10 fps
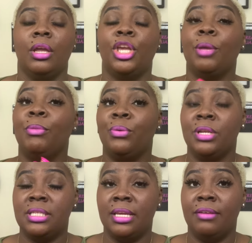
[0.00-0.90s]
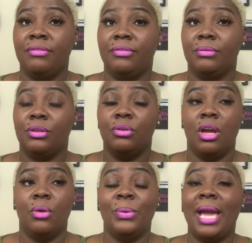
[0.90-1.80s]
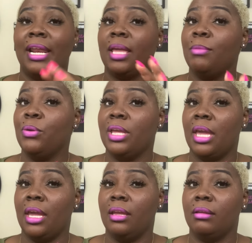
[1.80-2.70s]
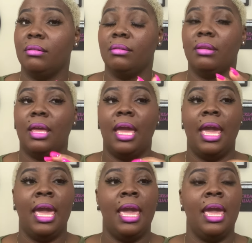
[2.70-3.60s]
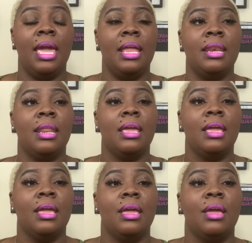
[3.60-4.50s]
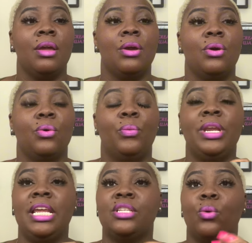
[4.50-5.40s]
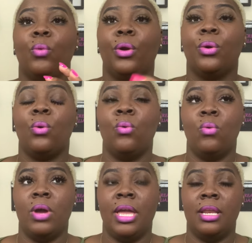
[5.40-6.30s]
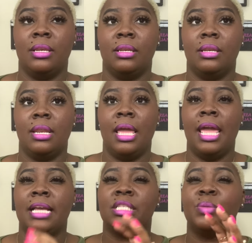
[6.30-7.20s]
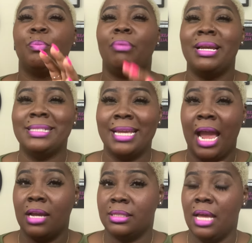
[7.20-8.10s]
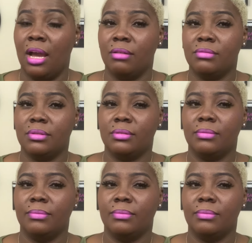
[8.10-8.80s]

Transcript: communicative. You know, we got to communicate. And we need to work on expressing ourselves.